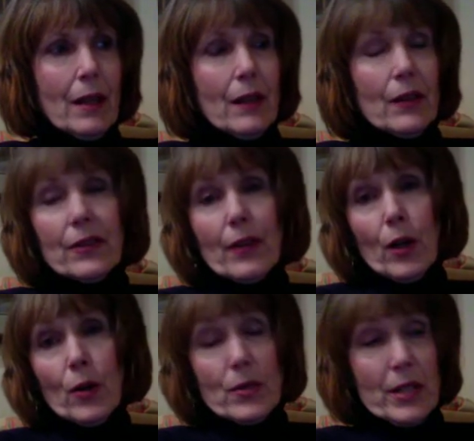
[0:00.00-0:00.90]

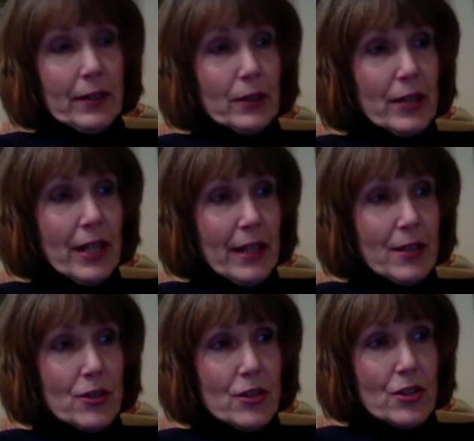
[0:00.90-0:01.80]
So Dr.
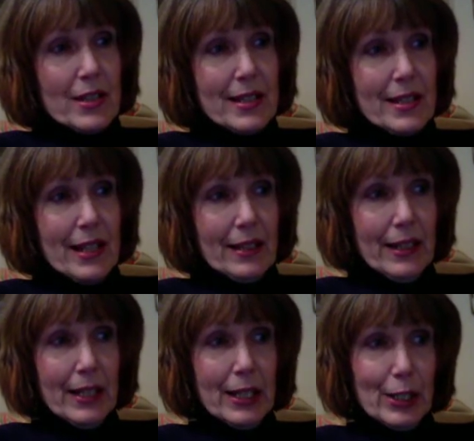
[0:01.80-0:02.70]
H said,
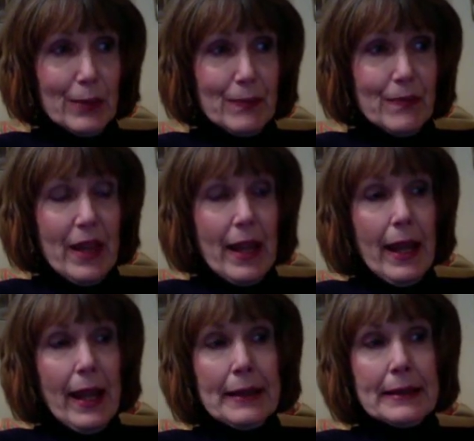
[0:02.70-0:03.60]
here,
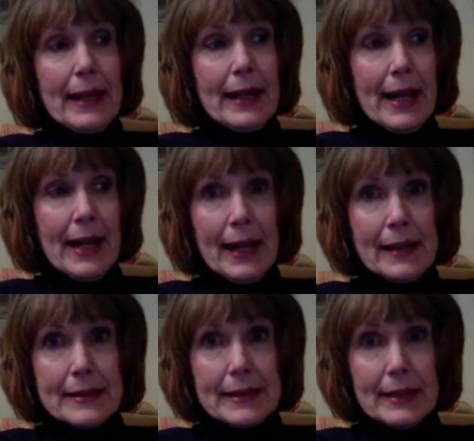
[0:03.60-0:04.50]
and can I
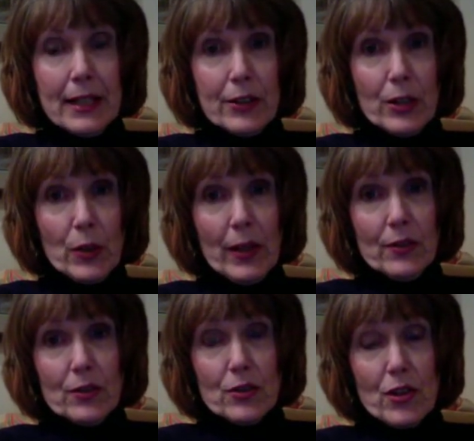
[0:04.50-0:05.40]
ask another
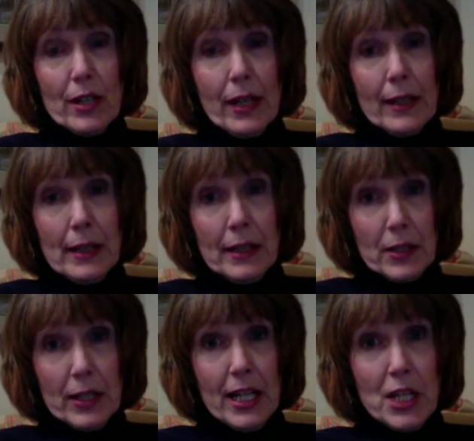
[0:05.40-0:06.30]
question? And Dr.
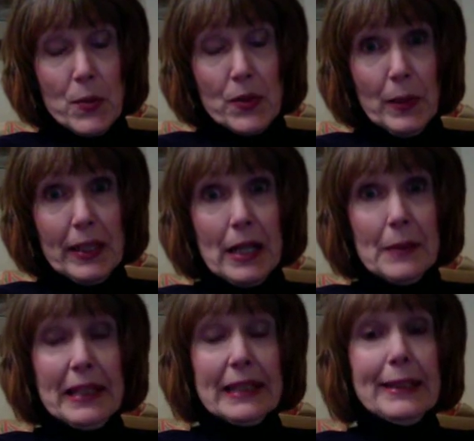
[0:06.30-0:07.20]
H was
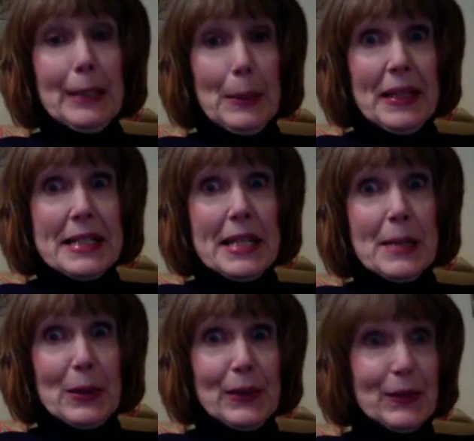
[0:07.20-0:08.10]
becoming a little bit
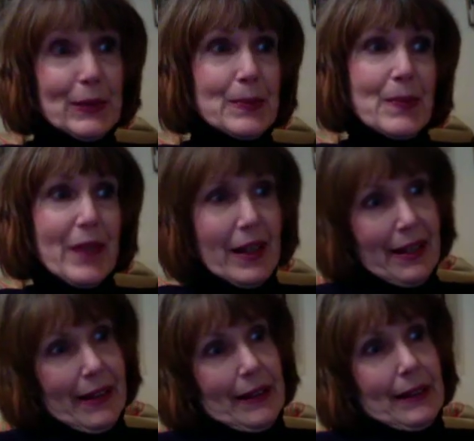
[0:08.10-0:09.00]
timorous
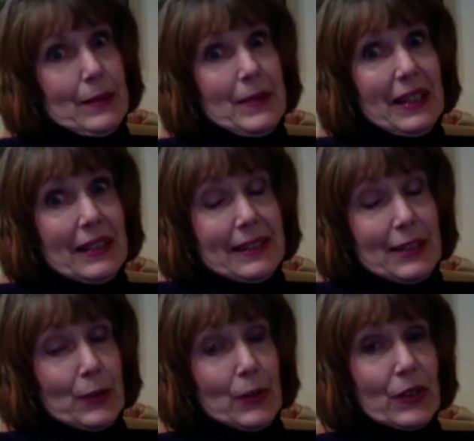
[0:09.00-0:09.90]
because
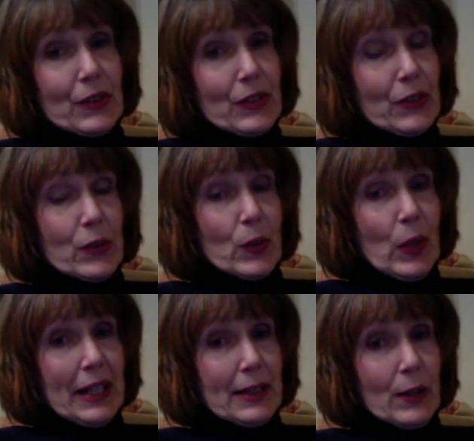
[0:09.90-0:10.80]
this was
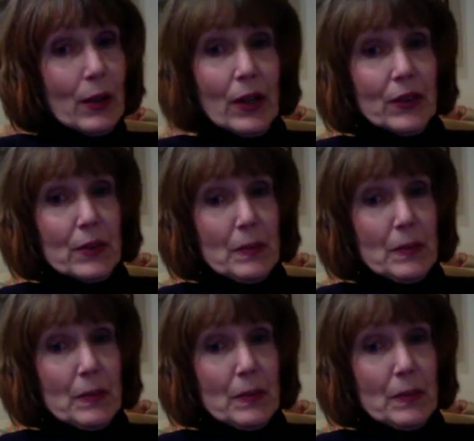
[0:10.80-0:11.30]
quite an awesome